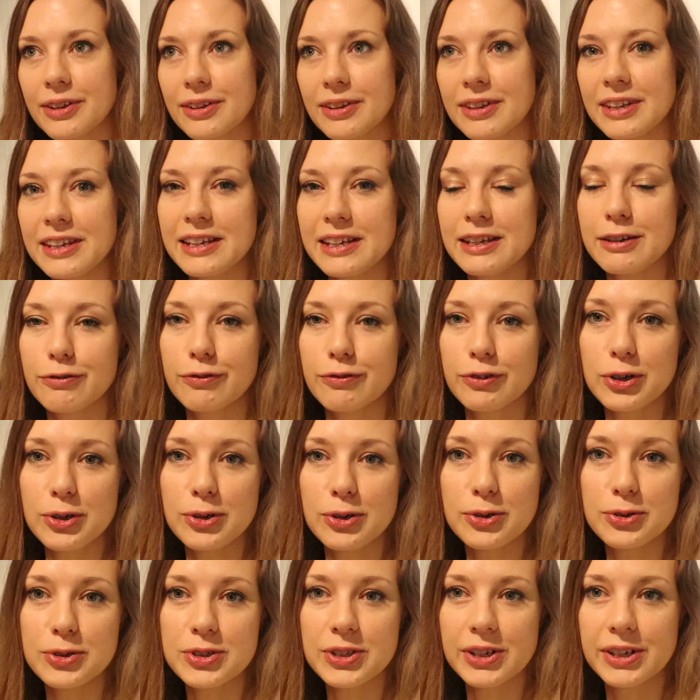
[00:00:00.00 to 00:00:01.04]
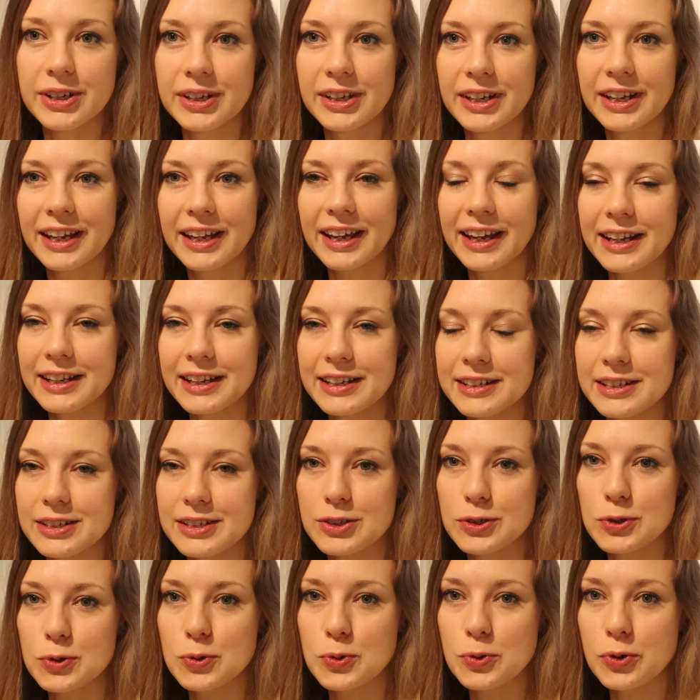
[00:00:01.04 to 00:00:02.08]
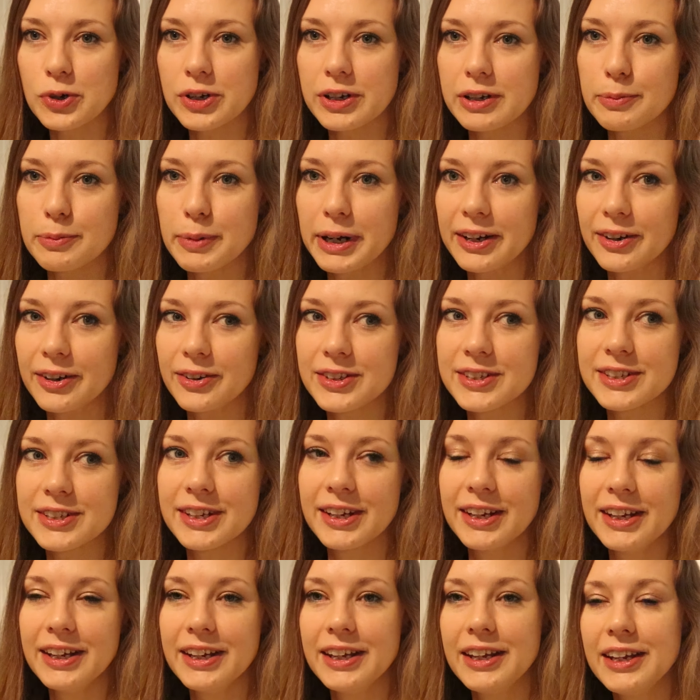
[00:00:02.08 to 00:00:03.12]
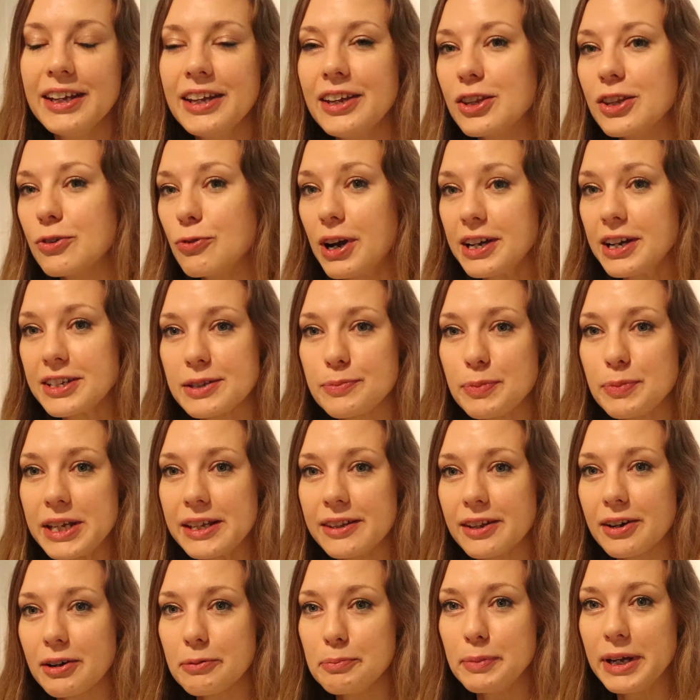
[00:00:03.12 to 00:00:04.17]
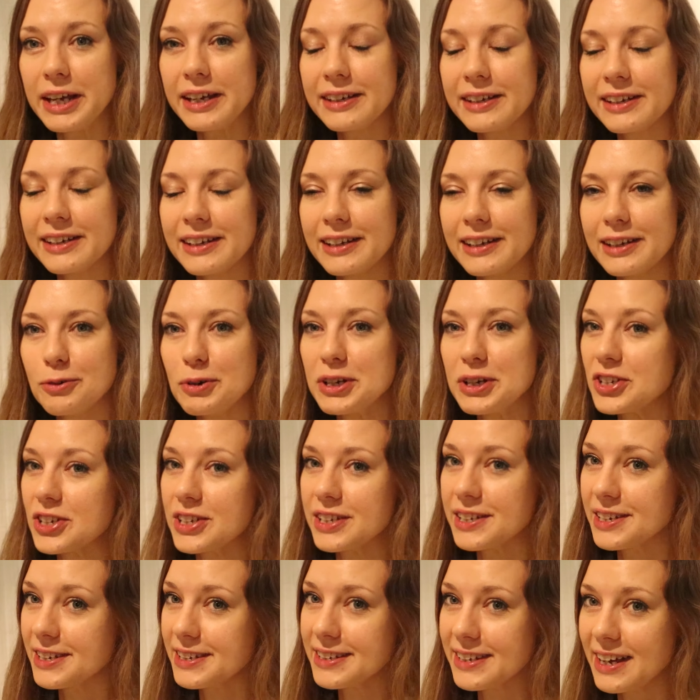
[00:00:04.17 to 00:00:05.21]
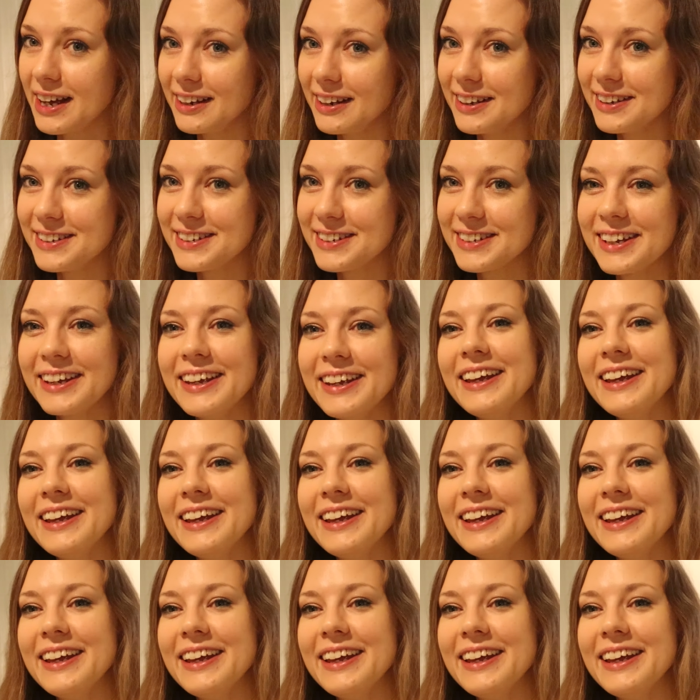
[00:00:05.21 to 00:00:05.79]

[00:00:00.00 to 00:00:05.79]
the food and talking about the recipe that I'm making, which is a salad,